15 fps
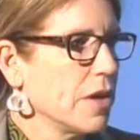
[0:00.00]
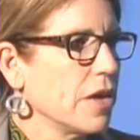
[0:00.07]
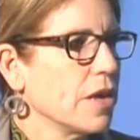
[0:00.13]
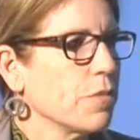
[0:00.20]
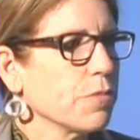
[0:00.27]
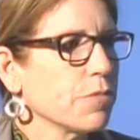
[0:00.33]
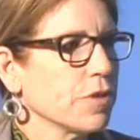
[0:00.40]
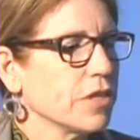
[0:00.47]

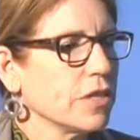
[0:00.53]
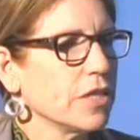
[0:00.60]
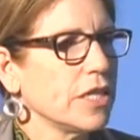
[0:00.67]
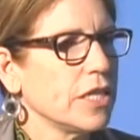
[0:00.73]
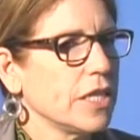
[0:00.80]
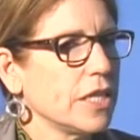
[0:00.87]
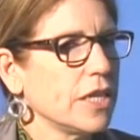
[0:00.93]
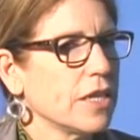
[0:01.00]
It
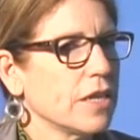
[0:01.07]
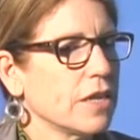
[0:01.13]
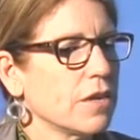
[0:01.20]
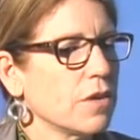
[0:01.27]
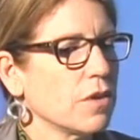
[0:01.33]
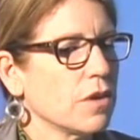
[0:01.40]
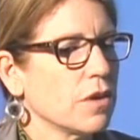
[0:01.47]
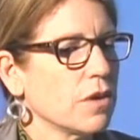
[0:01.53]
really
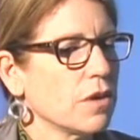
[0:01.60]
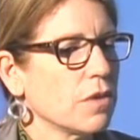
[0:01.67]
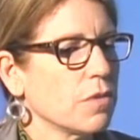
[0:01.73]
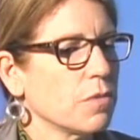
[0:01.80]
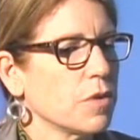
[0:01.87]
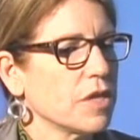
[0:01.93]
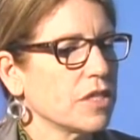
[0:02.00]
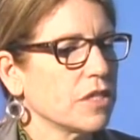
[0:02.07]

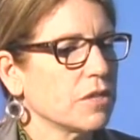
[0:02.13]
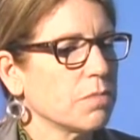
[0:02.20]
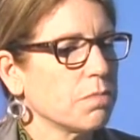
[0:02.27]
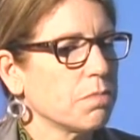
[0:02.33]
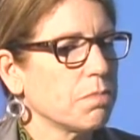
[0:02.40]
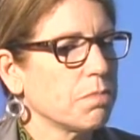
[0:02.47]
was